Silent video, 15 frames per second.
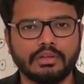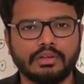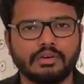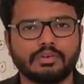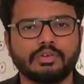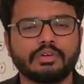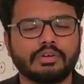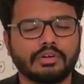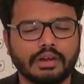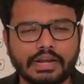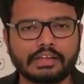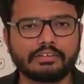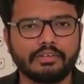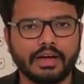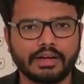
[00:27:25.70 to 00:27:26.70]
to your
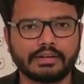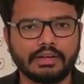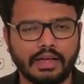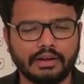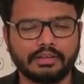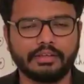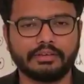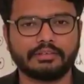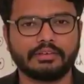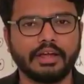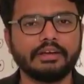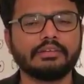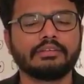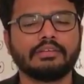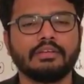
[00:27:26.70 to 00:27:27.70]
required target,
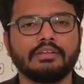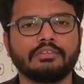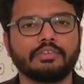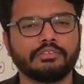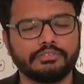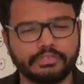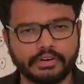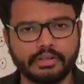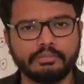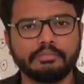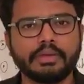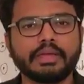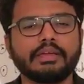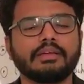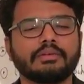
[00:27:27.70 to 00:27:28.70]
right? So dream
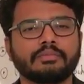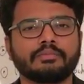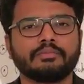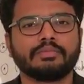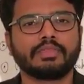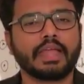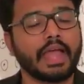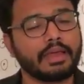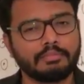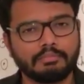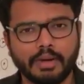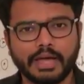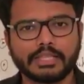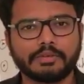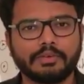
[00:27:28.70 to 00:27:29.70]
big. And
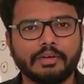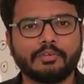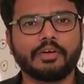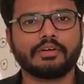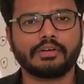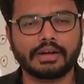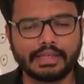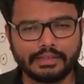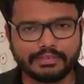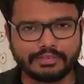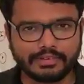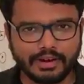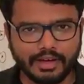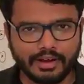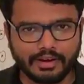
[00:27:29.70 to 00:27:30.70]
by the way, we have reached
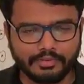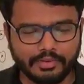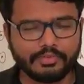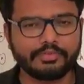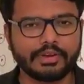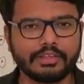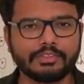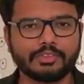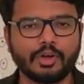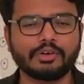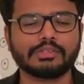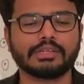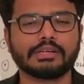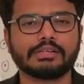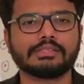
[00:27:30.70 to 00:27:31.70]
our
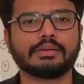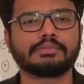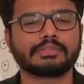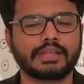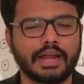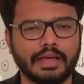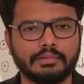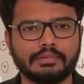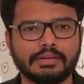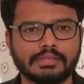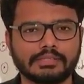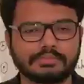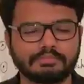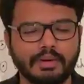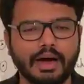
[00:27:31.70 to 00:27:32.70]
15,000
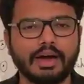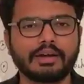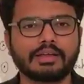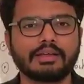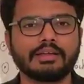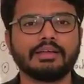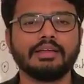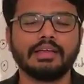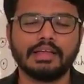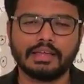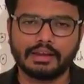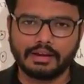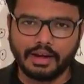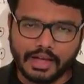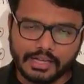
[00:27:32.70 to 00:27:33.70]
subscribers mark
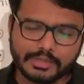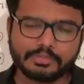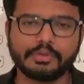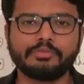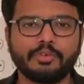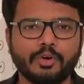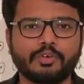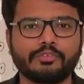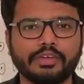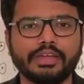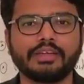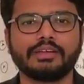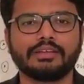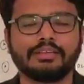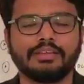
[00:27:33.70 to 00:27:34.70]
last before week,